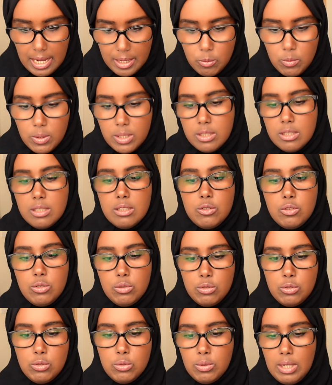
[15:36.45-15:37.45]
I wanted
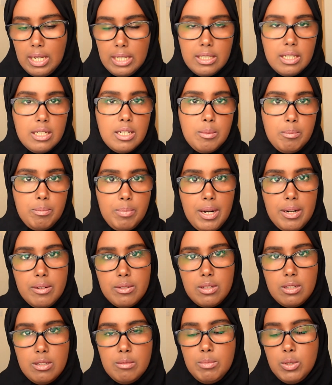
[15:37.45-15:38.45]
to do like a
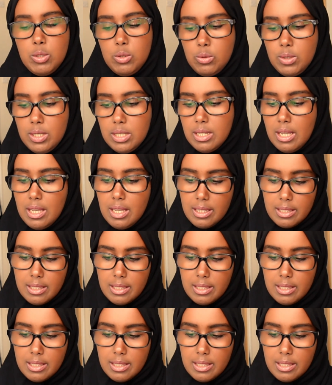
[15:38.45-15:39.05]
comparison between